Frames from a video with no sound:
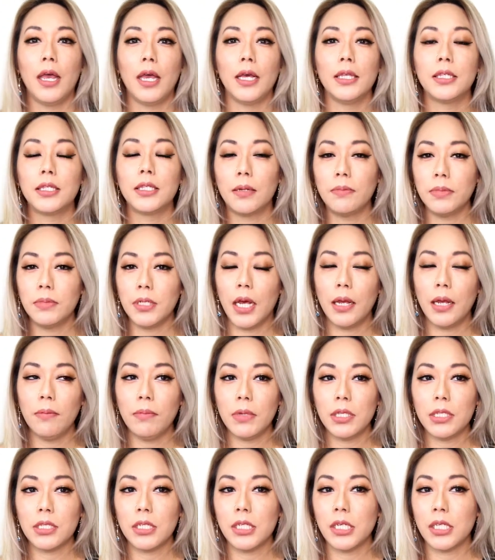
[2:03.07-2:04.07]
sometimes
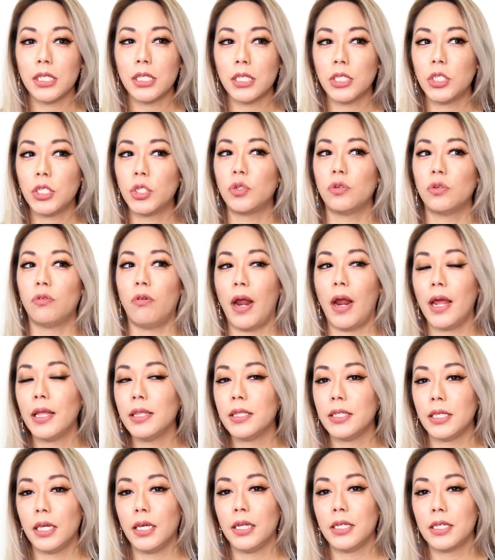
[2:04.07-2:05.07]
it's just a
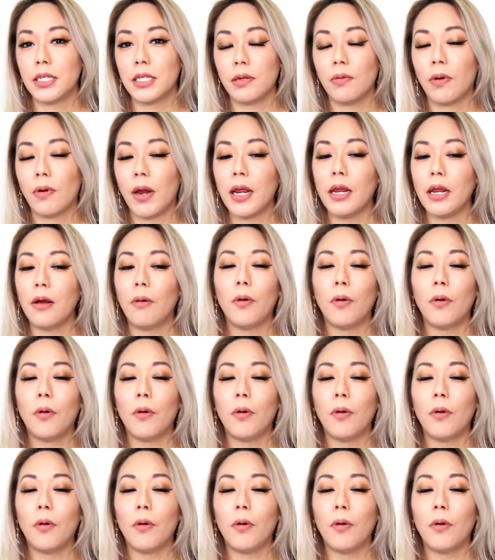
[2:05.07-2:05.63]
transit, right?